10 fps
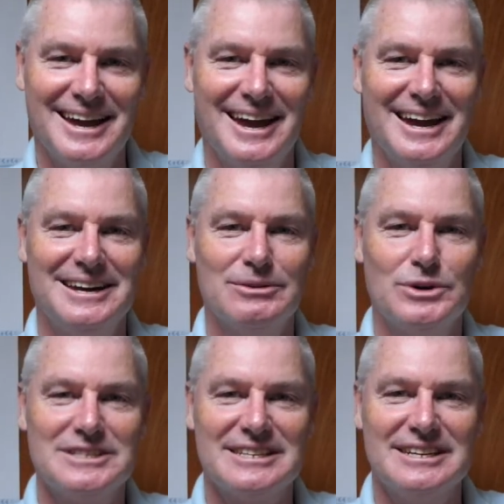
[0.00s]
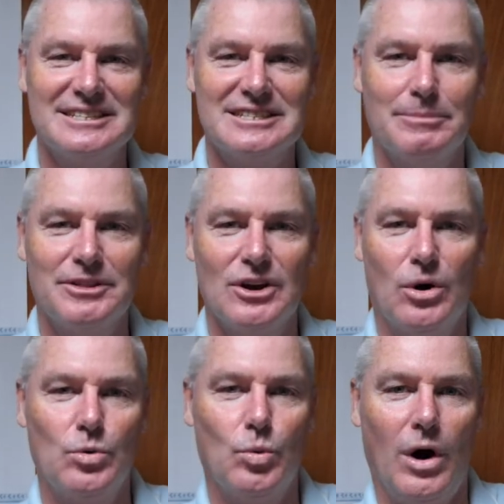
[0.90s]
and we're seeing some of the
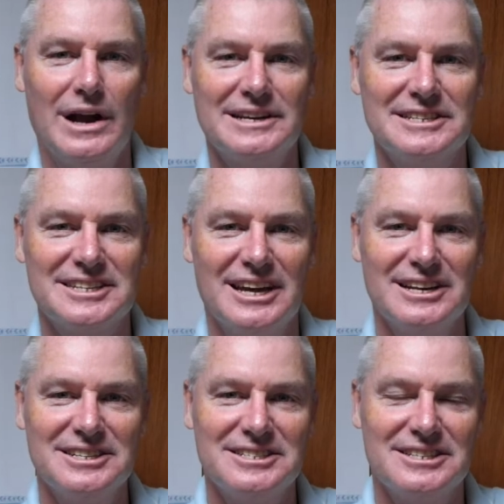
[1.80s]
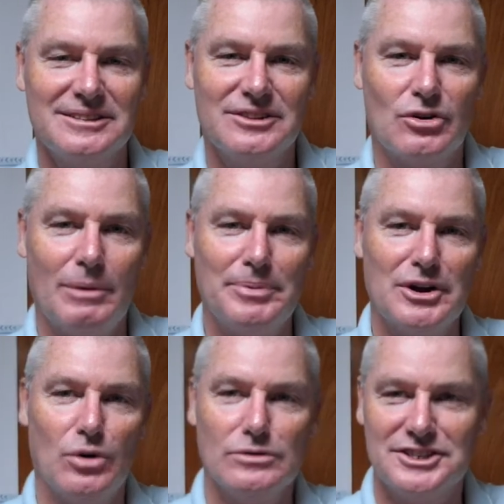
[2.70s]
old wily sailors, the
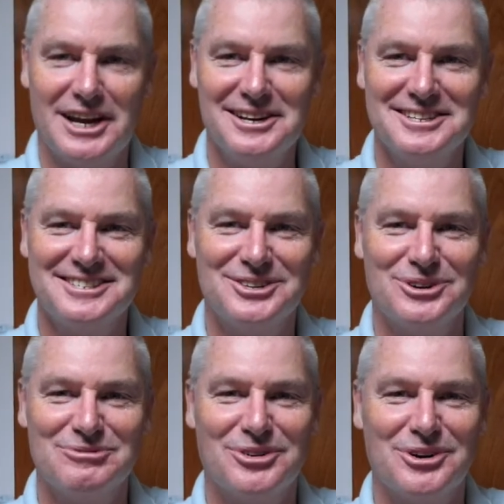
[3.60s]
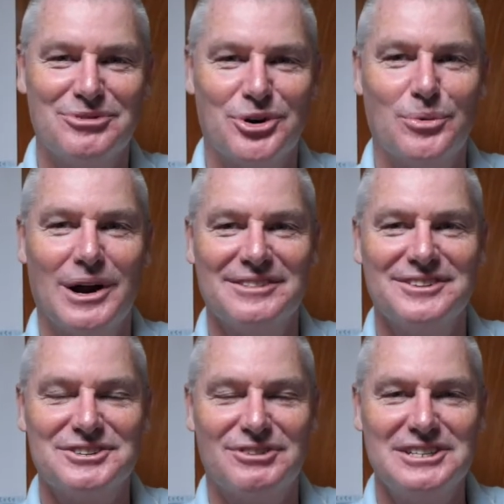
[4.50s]
grumpy old sailors, doing very, very well in
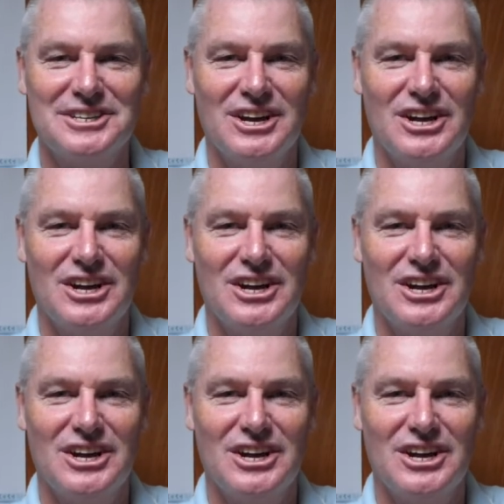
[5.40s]
this race.